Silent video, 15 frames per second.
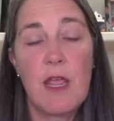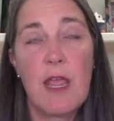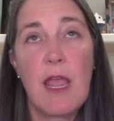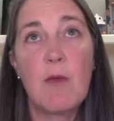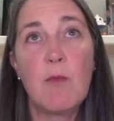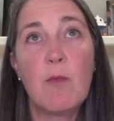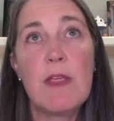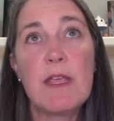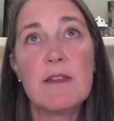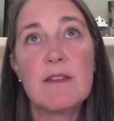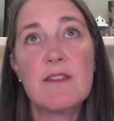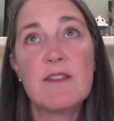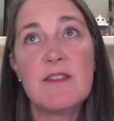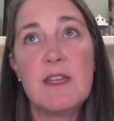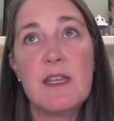And we can
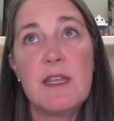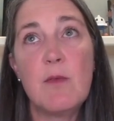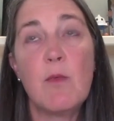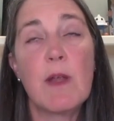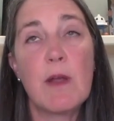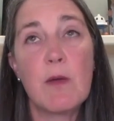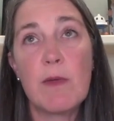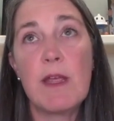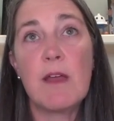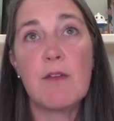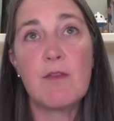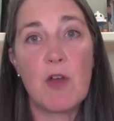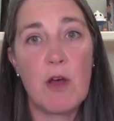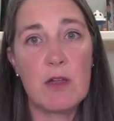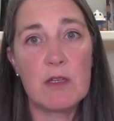see where we have
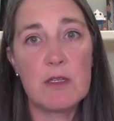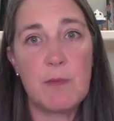called a